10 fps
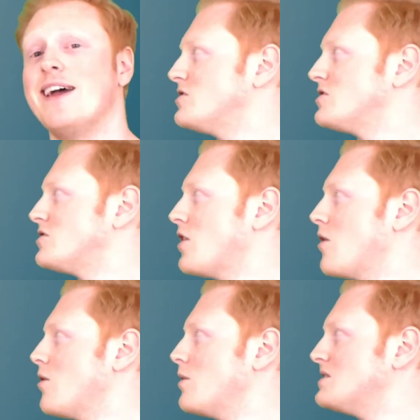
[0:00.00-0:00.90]

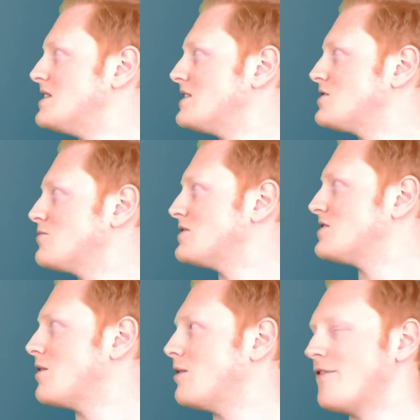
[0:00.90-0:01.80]
So is this a
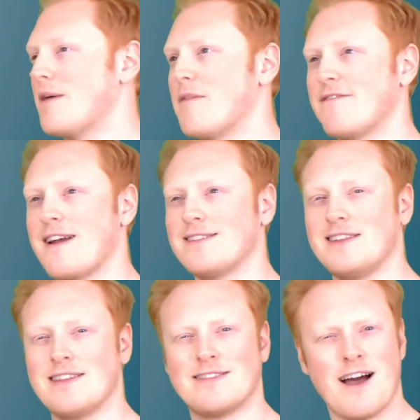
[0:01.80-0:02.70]
result of them
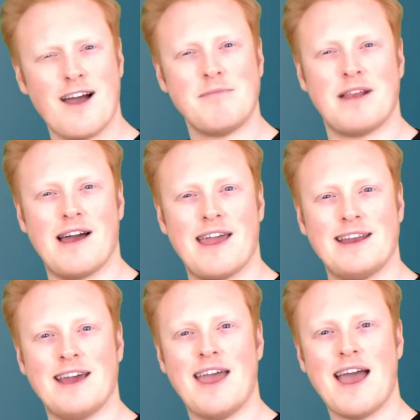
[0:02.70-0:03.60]
affecting the timeline